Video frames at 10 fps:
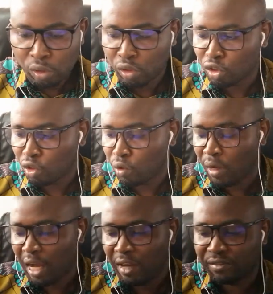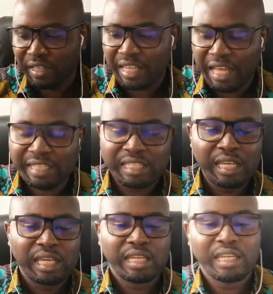So after that,
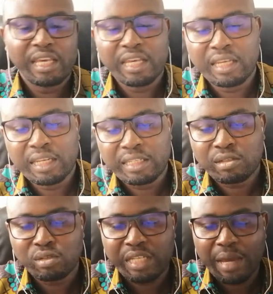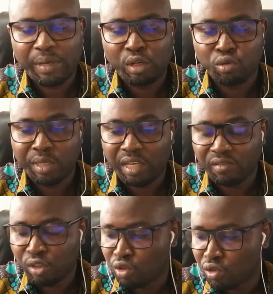the little time that will be
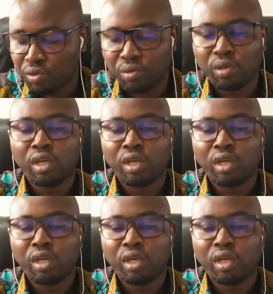given to you,